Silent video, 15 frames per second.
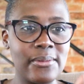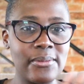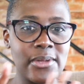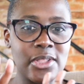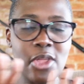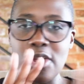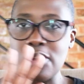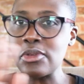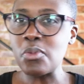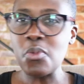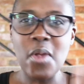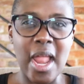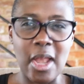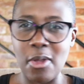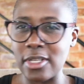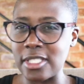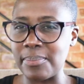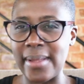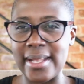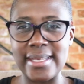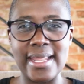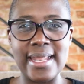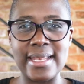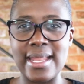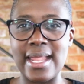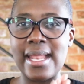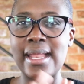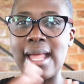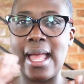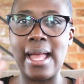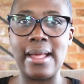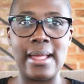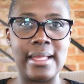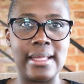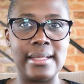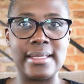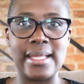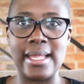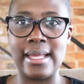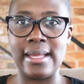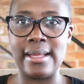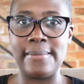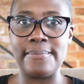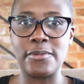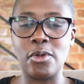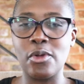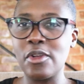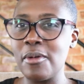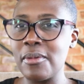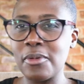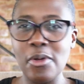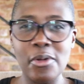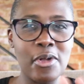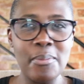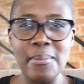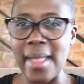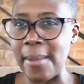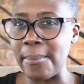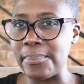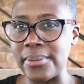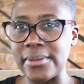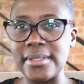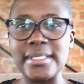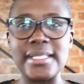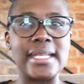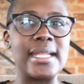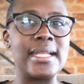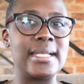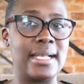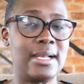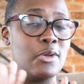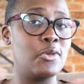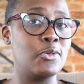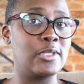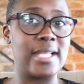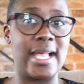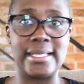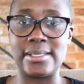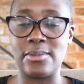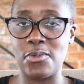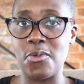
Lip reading: we thought we were lost, but then the Google map didn't lose us.